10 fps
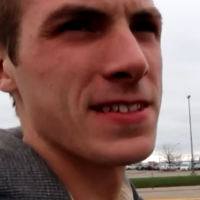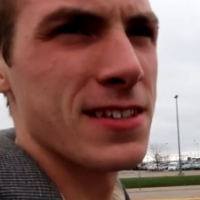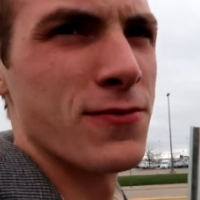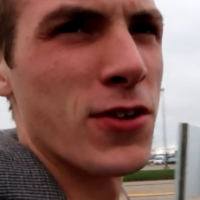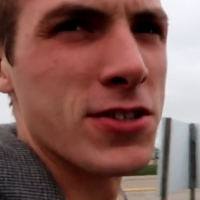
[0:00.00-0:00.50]
This is
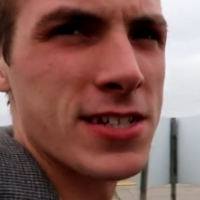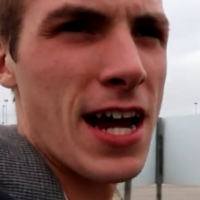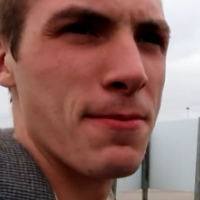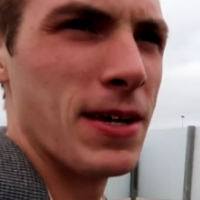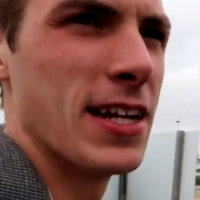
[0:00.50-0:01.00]
the first
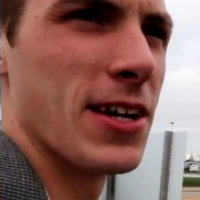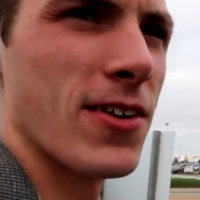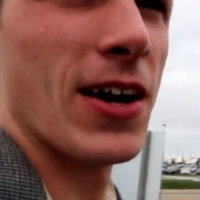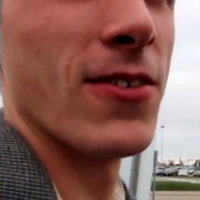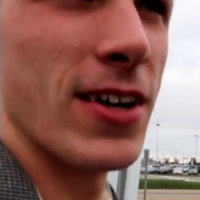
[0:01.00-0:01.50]
time eating
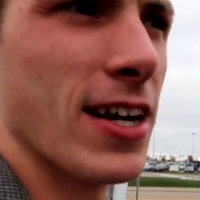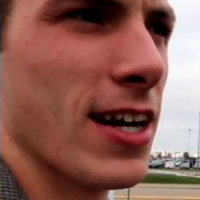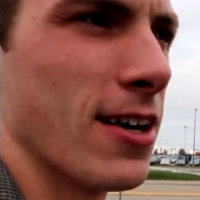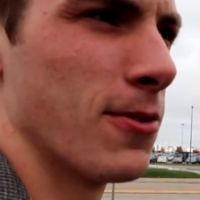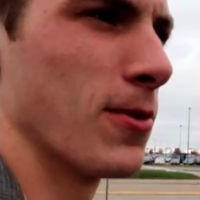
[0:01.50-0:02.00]
around
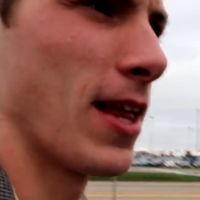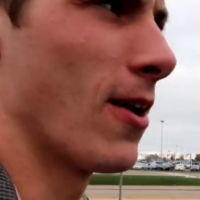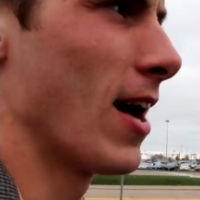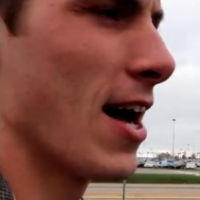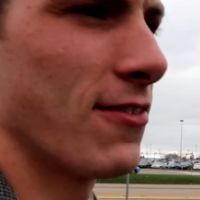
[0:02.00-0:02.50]
here
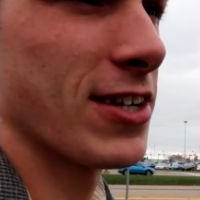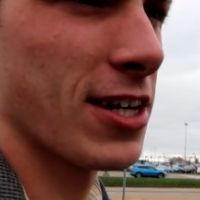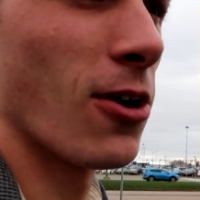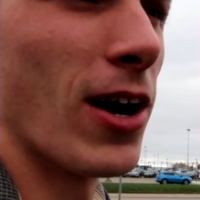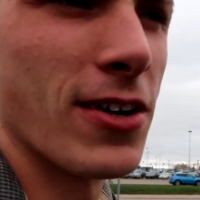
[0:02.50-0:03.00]
without having to
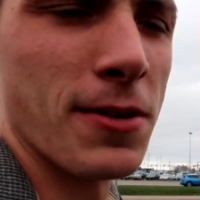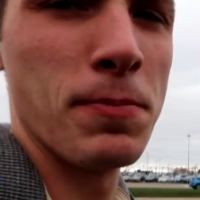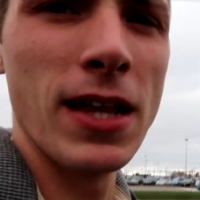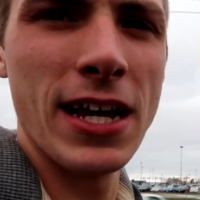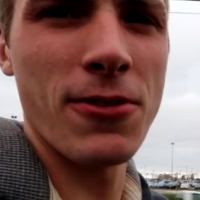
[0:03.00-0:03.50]
go on
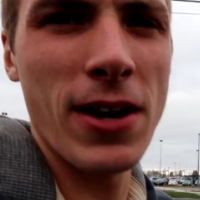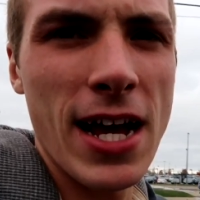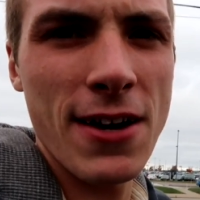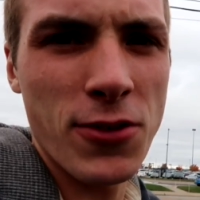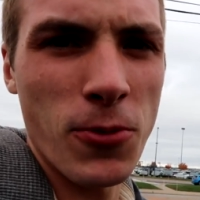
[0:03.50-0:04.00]
a plane right
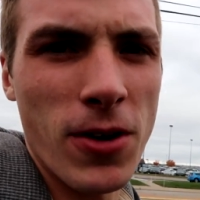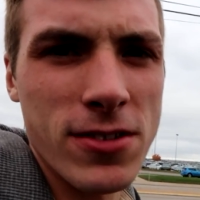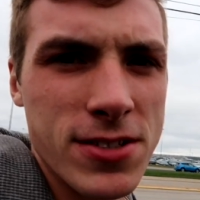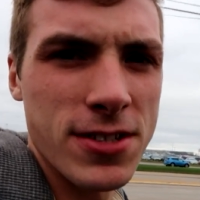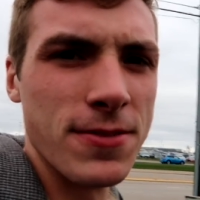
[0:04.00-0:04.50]
afterwards.